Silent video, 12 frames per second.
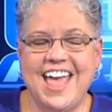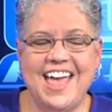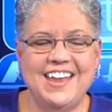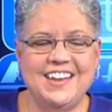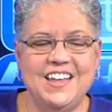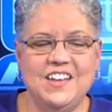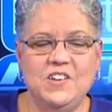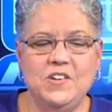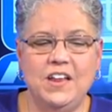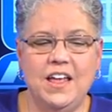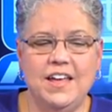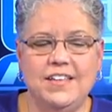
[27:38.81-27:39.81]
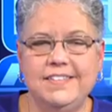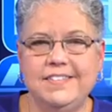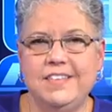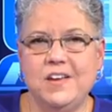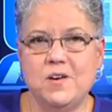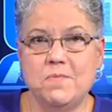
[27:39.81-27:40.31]
and uh,
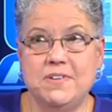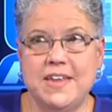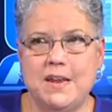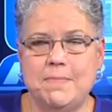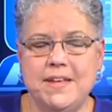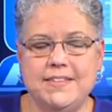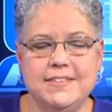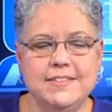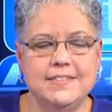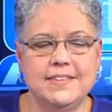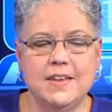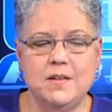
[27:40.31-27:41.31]
utilize their databases.